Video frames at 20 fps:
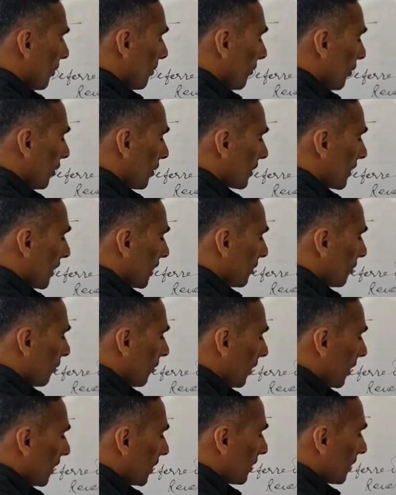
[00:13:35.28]
more than
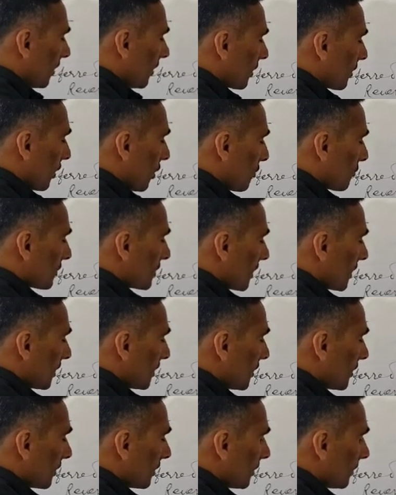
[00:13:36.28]
one accounting
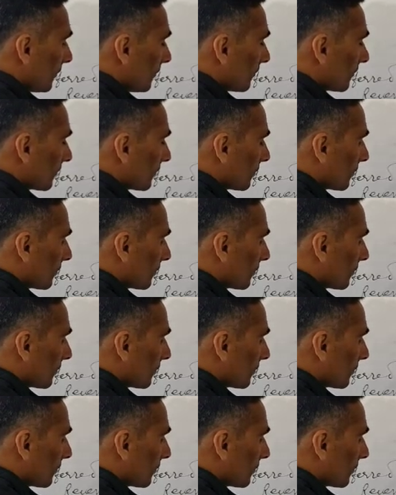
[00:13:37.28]
year.